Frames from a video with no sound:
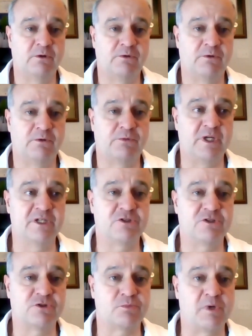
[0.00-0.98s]
you know, through
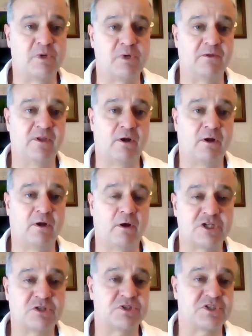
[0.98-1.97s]
interest, rather
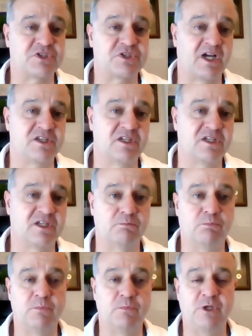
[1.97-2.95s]
than
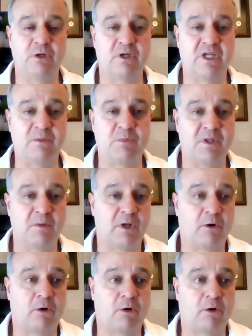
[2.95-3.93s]
ostracizing and, you know, keeping
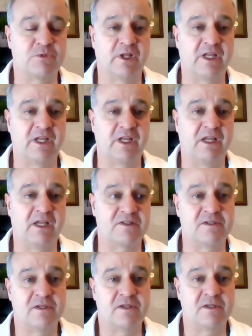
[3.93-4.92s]
them at arm's
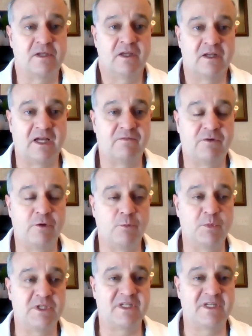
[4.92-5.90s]
length as kind
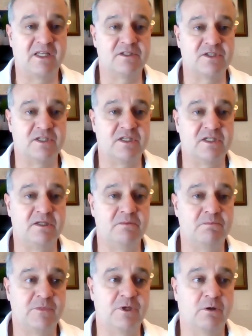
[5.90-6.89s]
of human
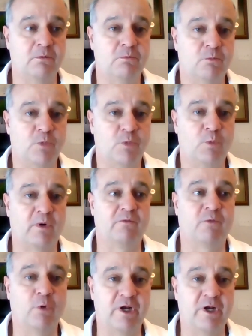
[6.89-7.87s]
tendency. You know, we
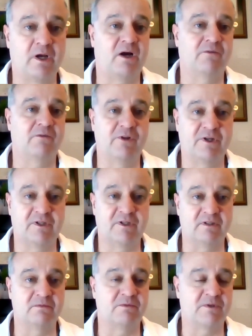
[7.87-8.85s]
want to avoid
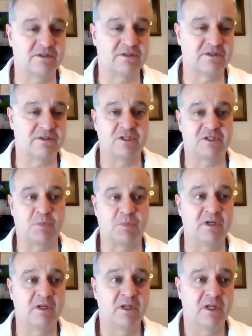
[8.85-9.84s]
conflict and things like this,
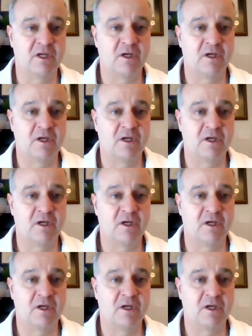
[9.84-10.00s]
but